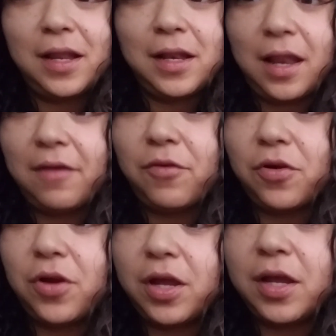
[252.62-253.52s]
looked
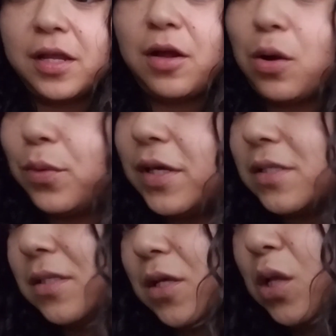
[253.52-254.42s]
frizzy
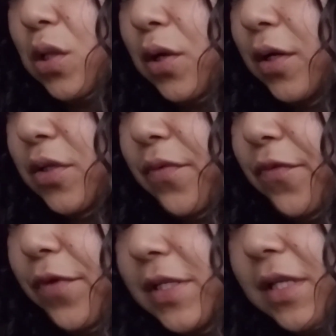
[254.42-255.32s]

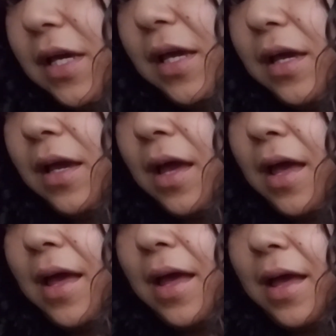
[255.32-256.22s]
and
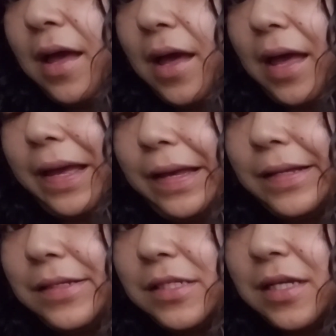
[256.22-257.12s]
or really
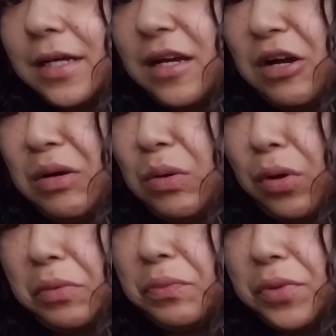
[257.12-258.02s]
hard and
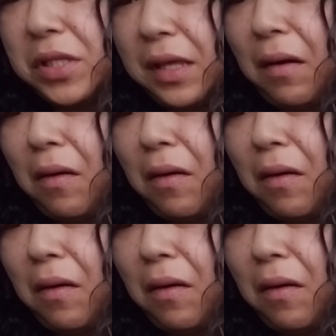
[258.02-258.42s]
crunchy, and